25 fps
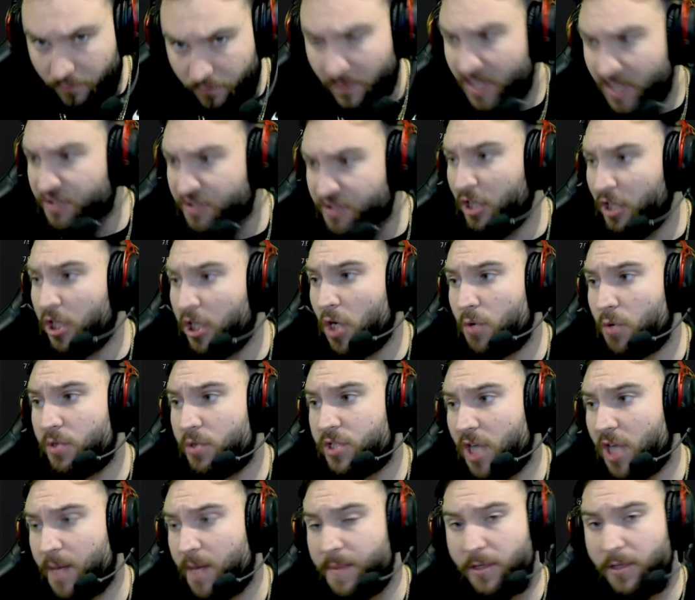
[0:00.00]
The
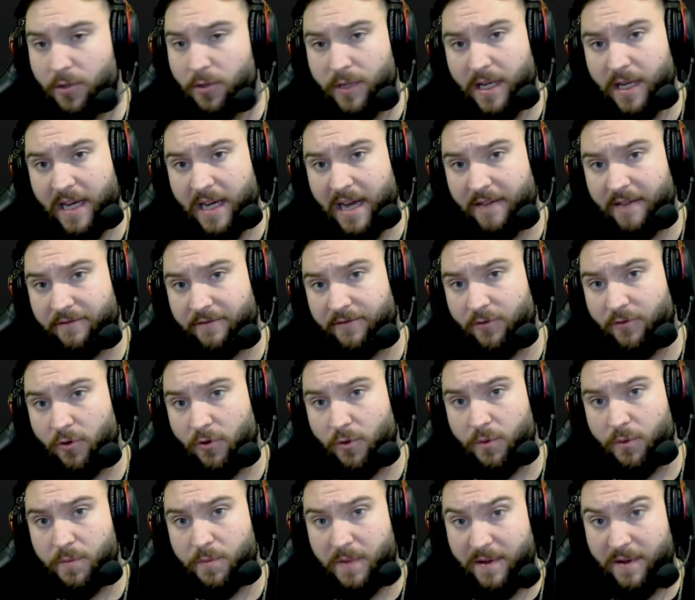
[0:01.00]
lowest I'd be looking at for
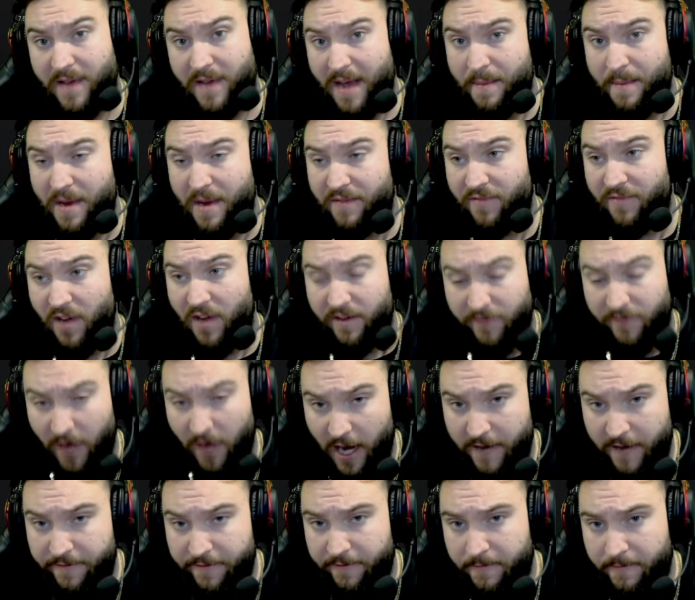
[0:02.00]
would be
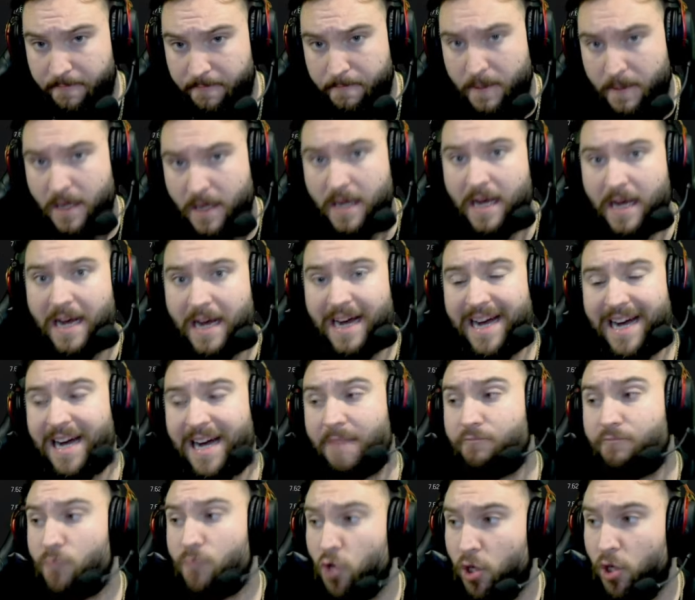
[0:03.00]
M855
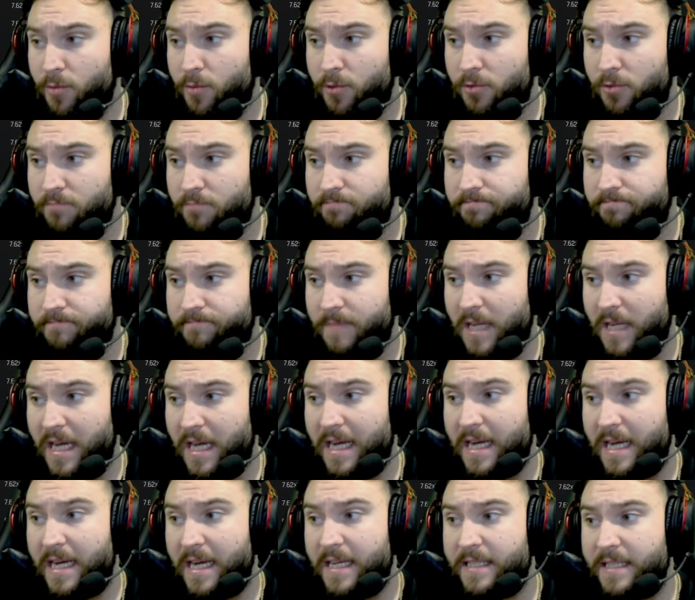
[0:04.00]
normal.
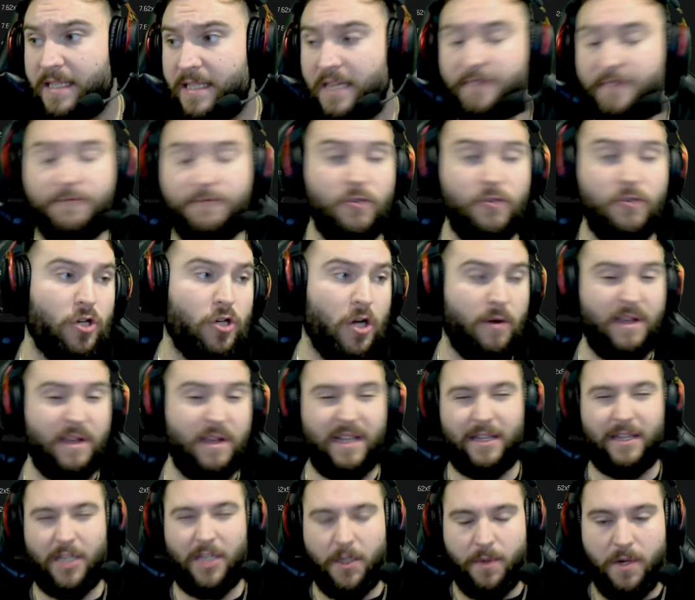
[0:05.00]
And if you're going a
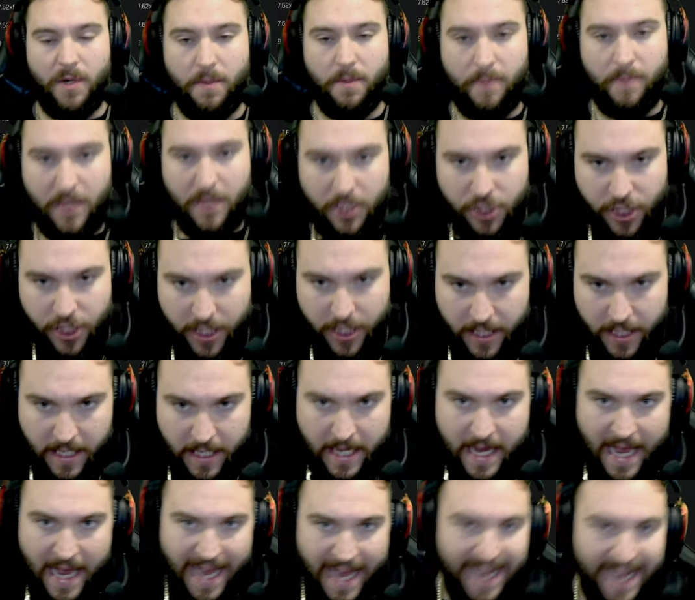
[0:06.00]
little bit of budget
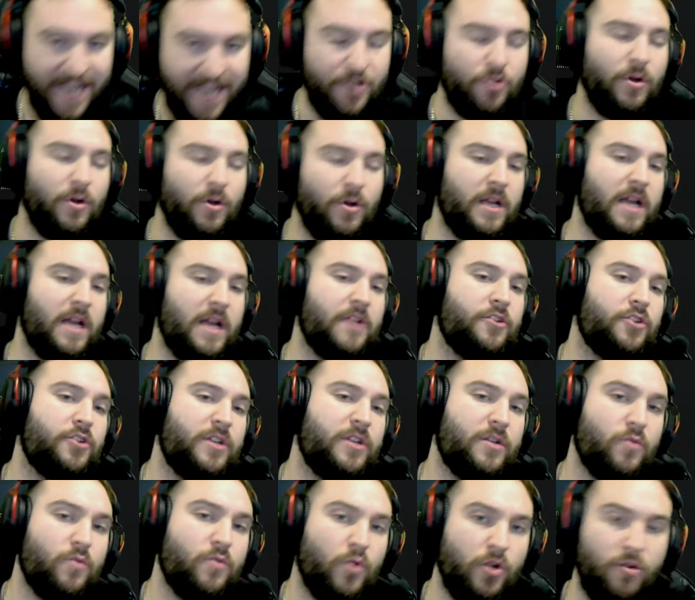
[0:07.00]
and you
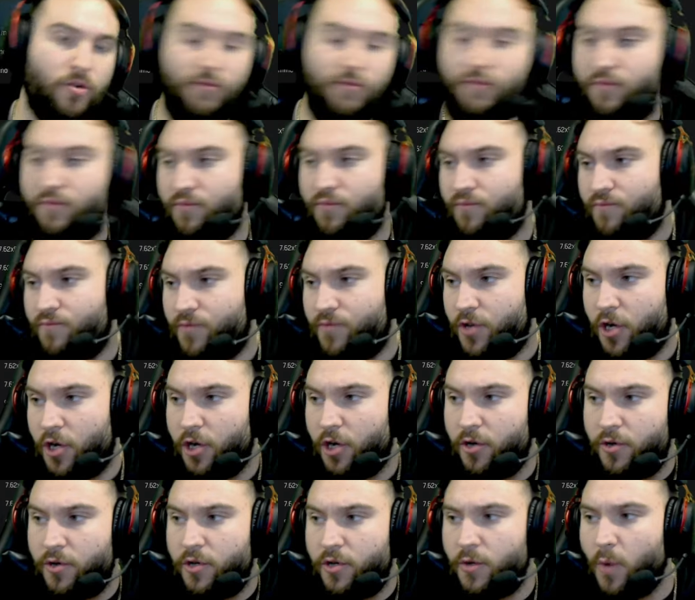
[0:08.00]
didn't want
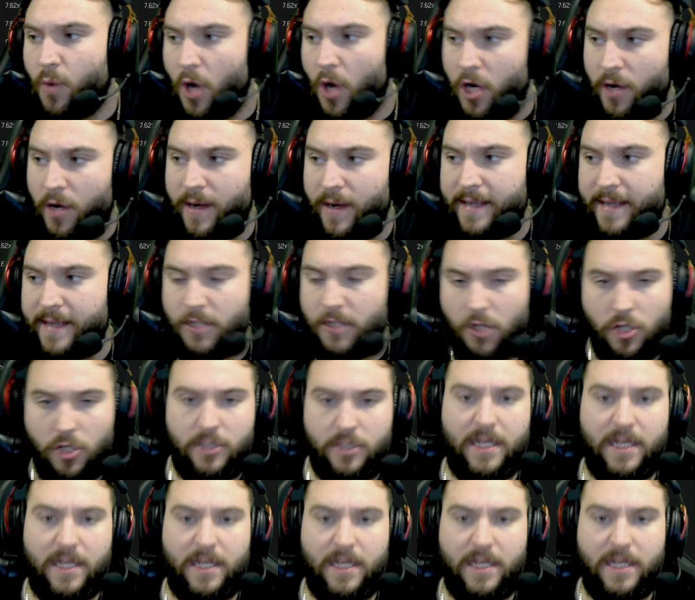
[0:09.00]
to, you were going into
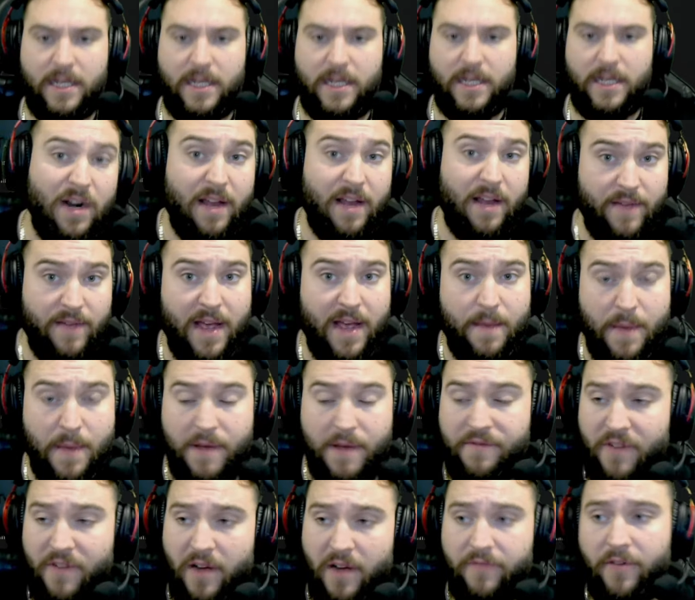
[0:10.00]
lockdown, I'd run at
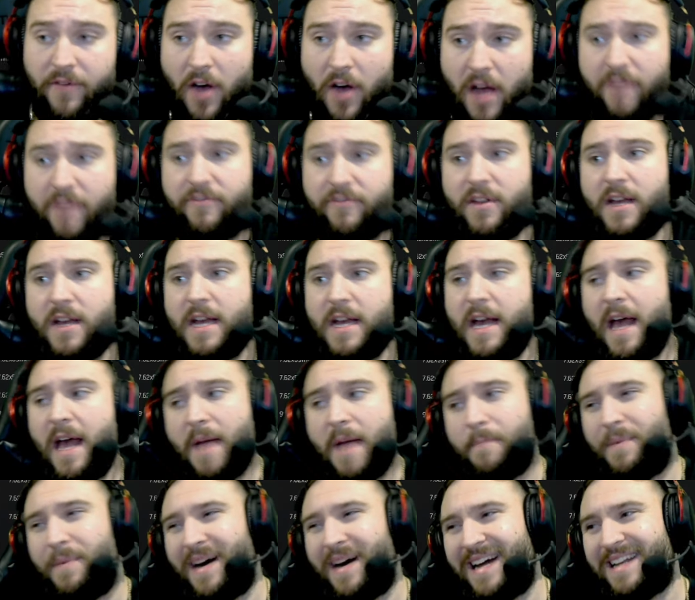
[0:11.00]
M855.
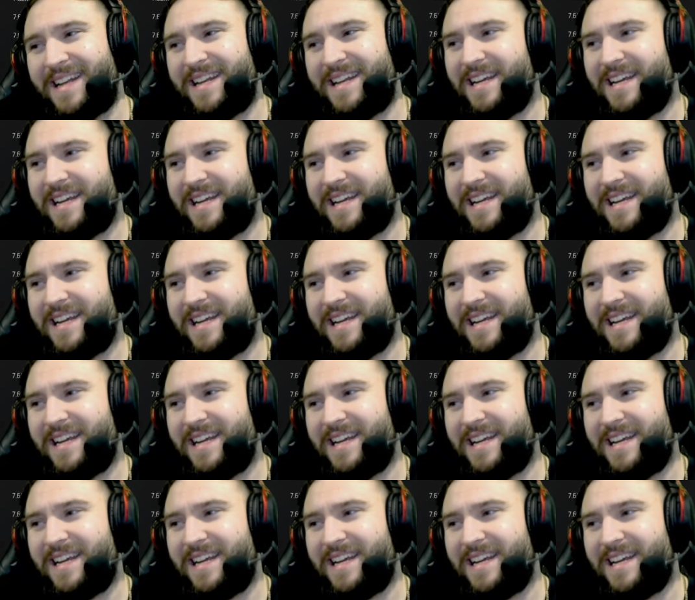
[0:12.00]
But